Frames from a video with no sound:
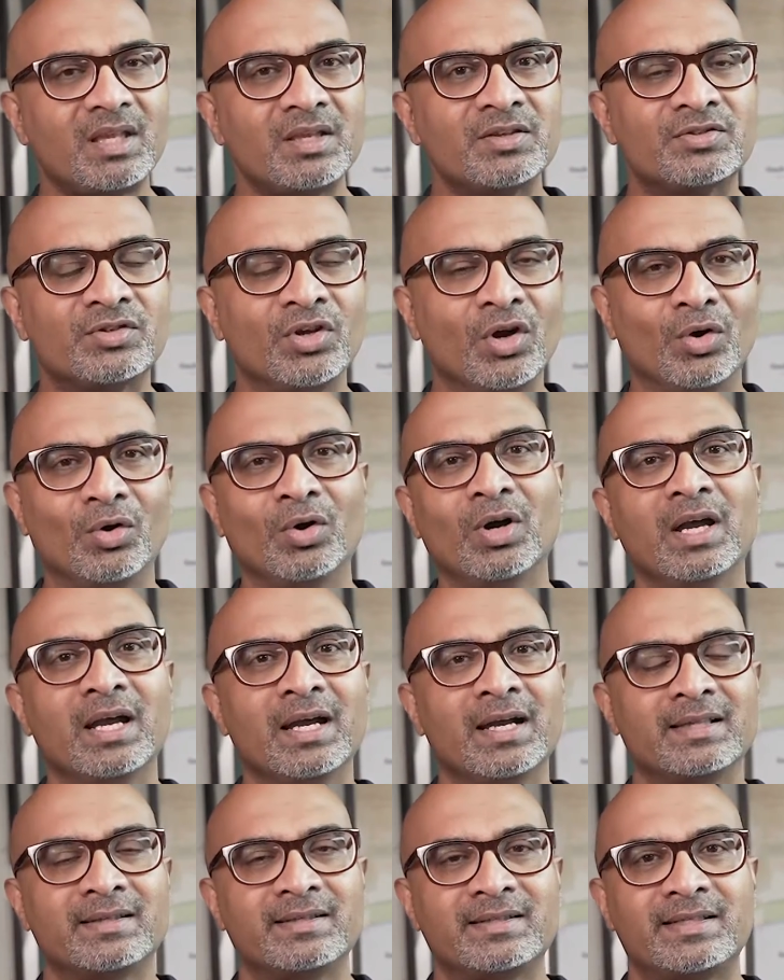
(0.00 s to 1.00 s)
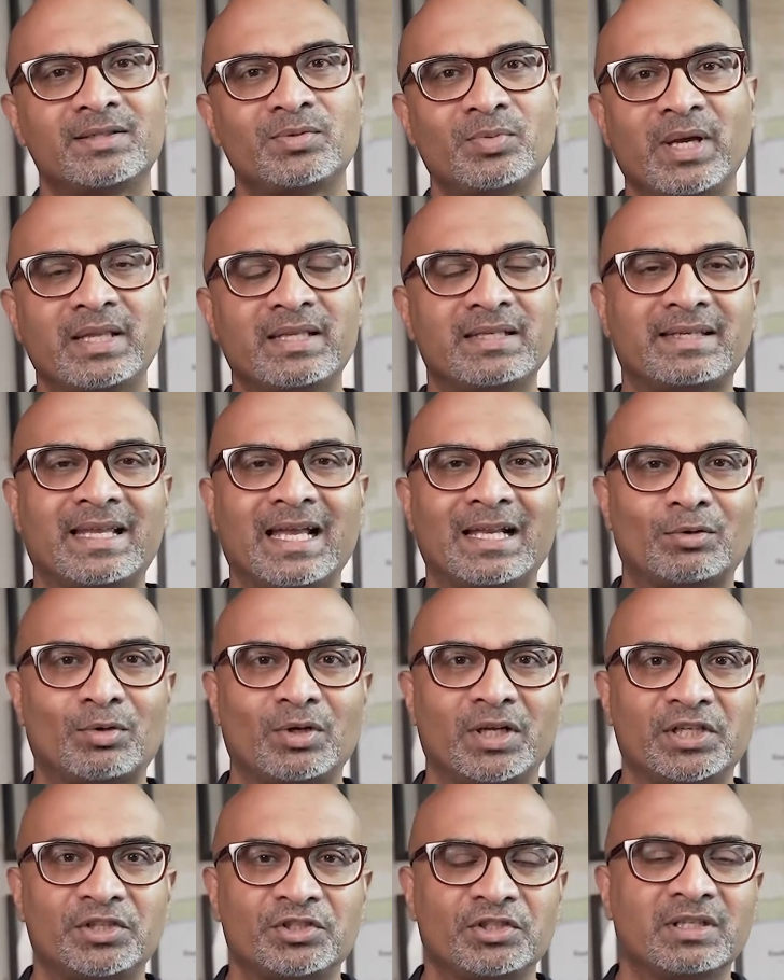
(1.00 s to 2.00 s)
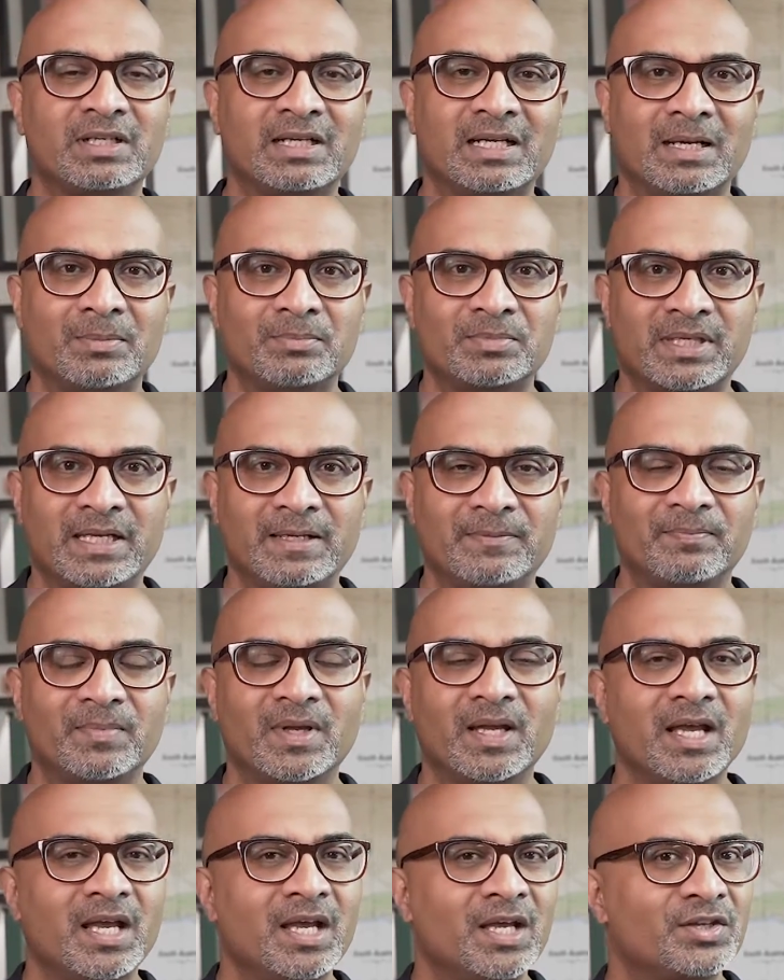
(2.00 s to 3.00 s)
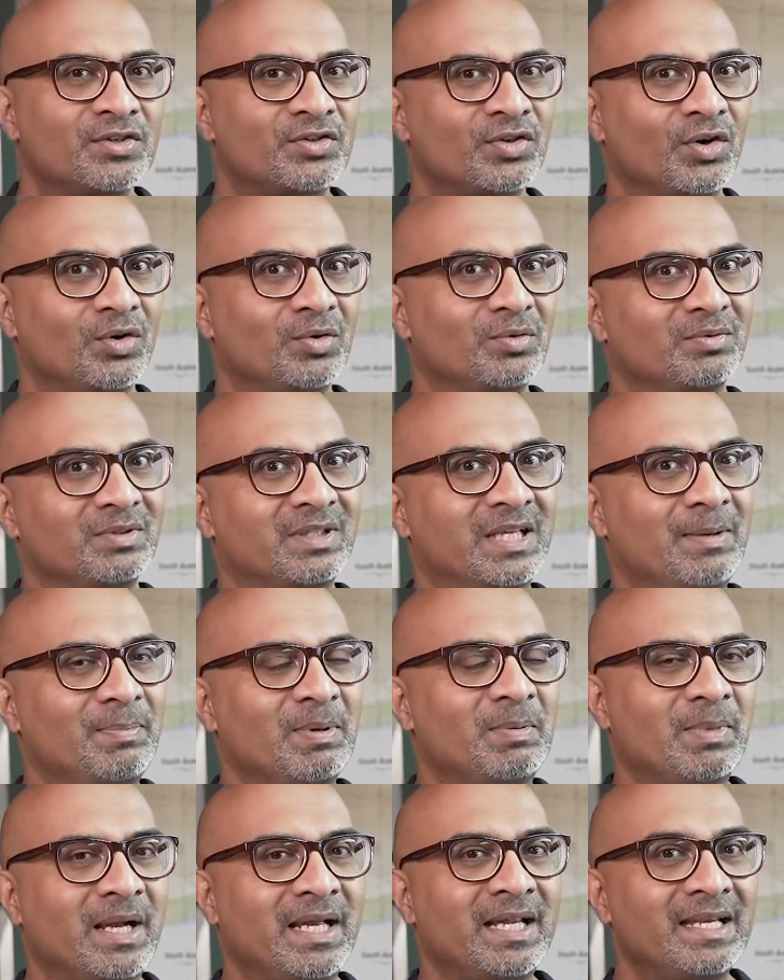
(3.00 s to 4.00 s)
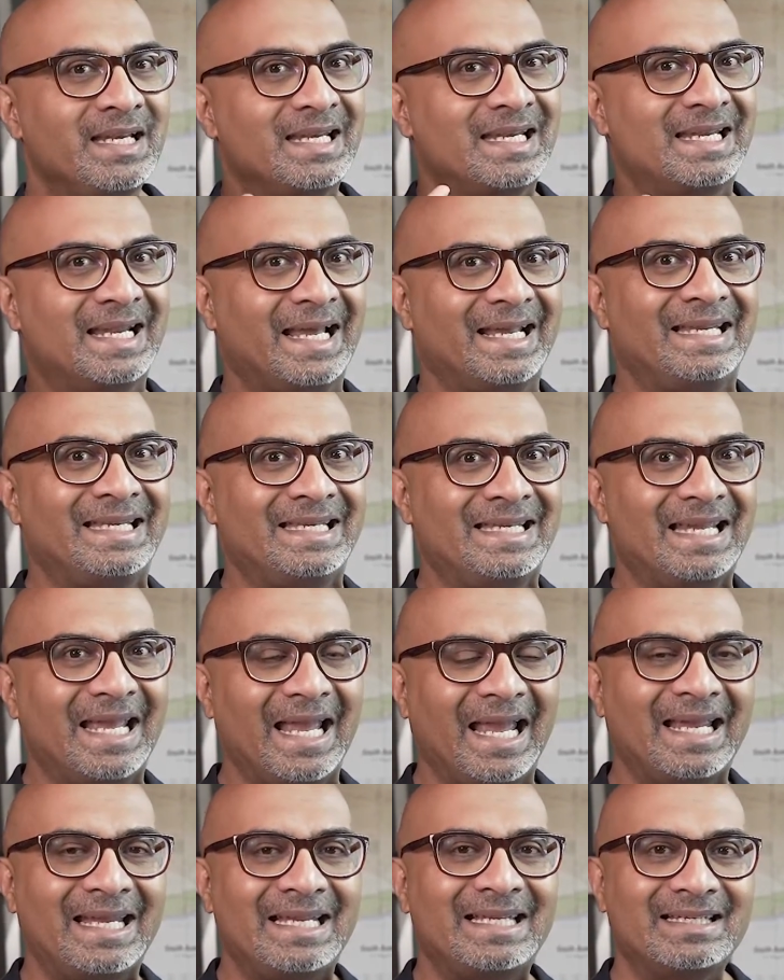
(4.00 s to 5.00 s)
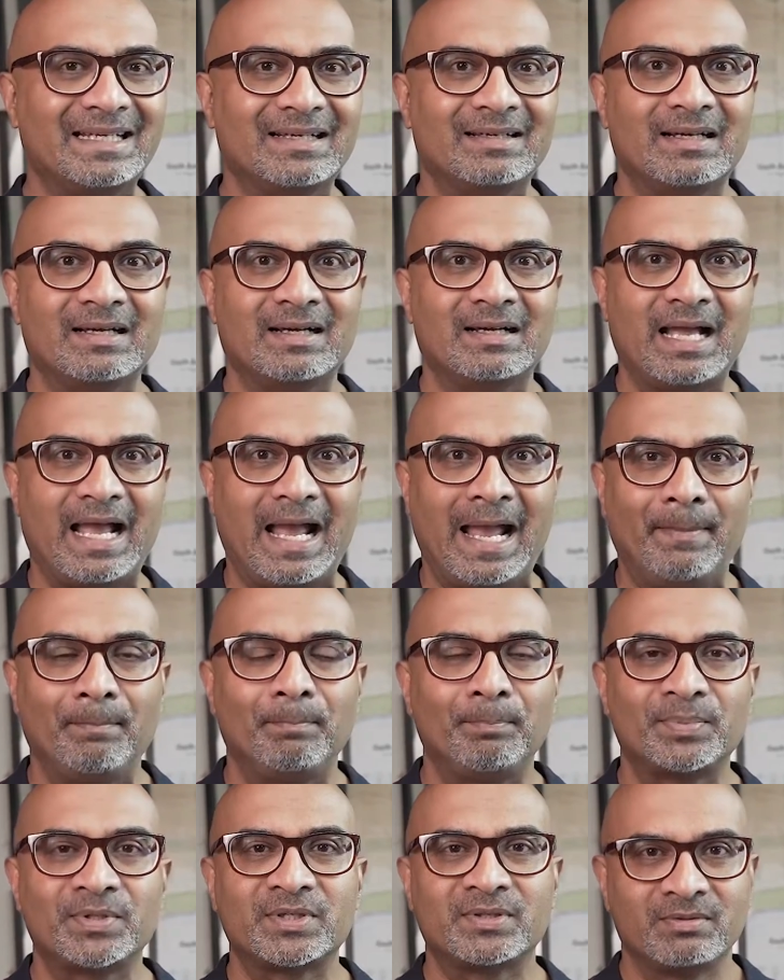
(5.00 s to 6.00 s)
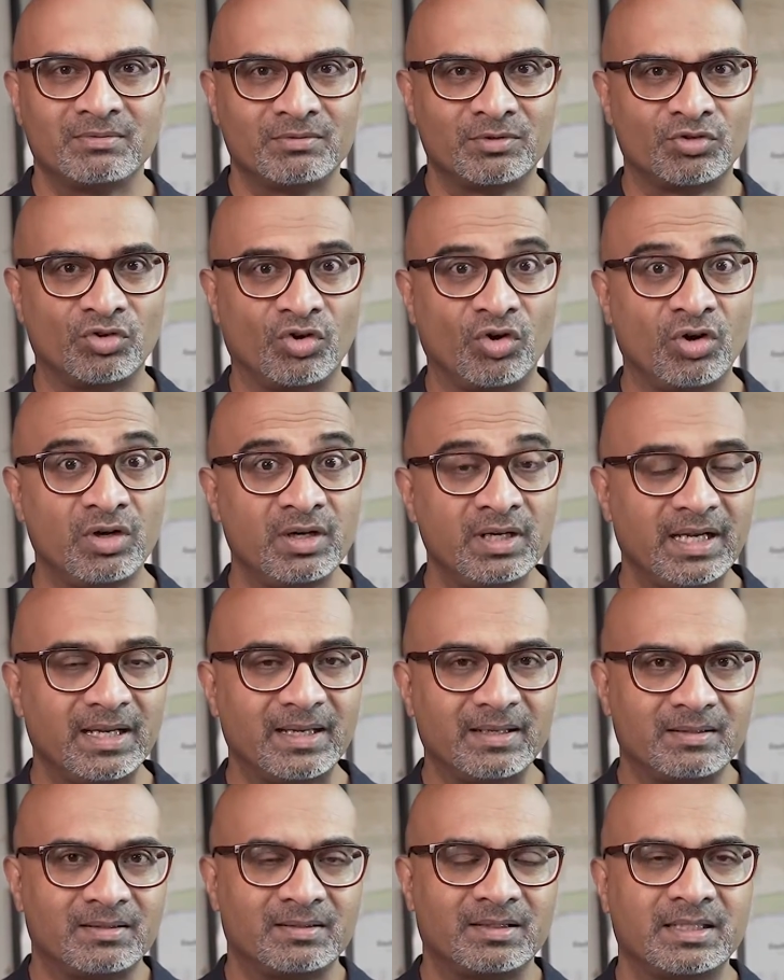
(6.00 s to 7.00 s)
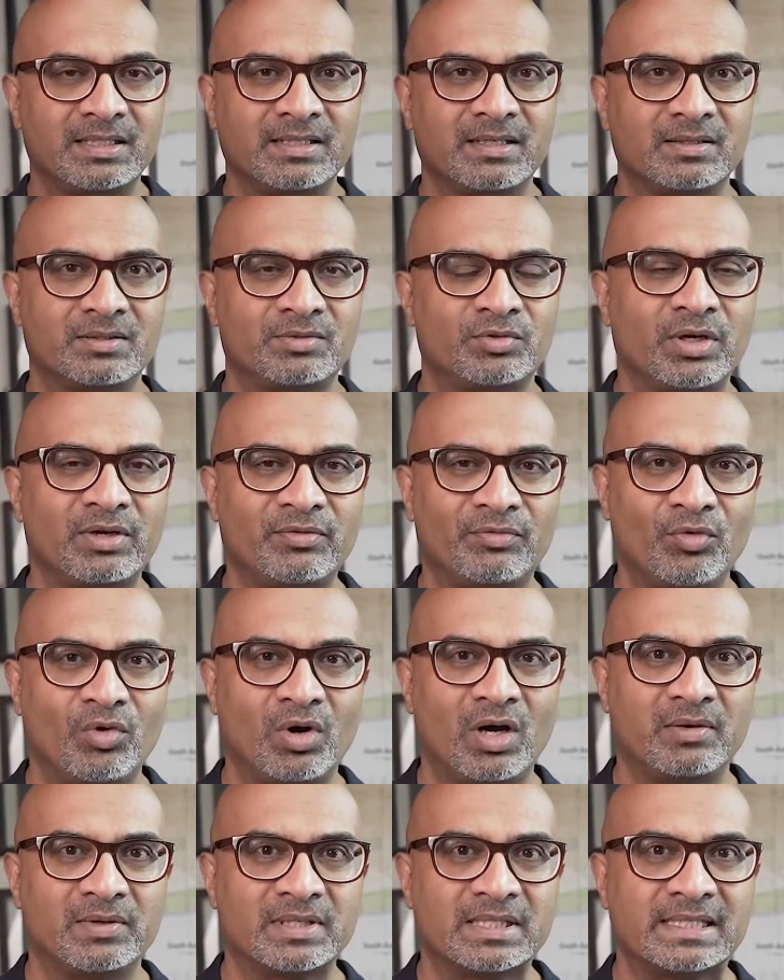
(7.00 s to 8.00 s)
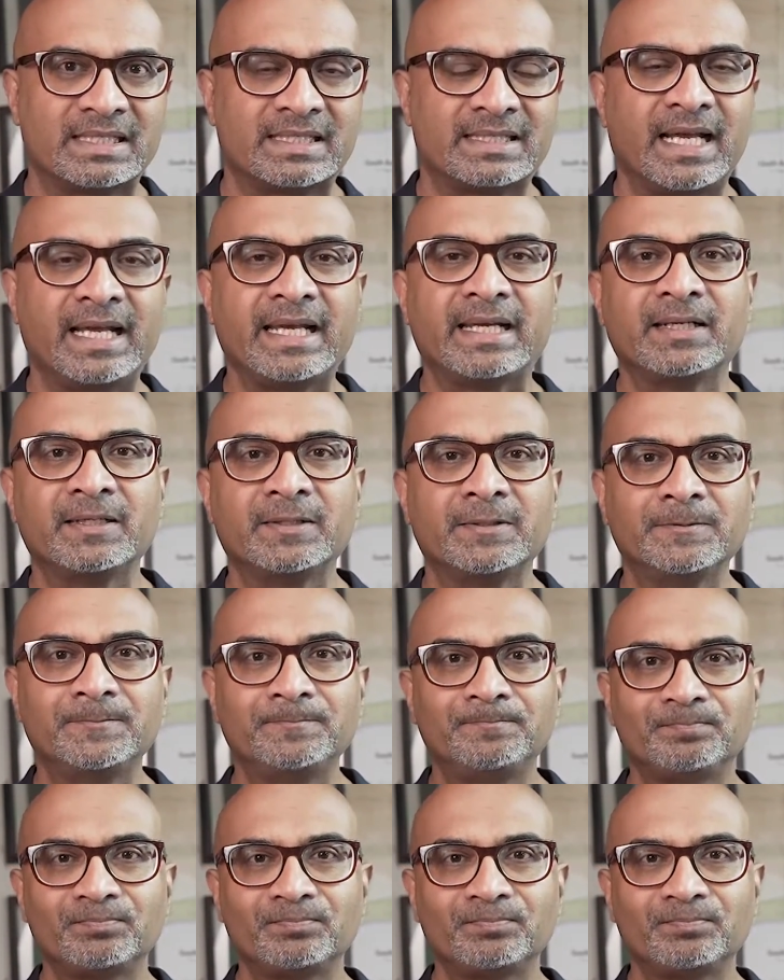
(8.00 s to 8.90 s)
So this is where this calculation comes in. So keep in mind, 98 amps drawn in a 24-hour cycle,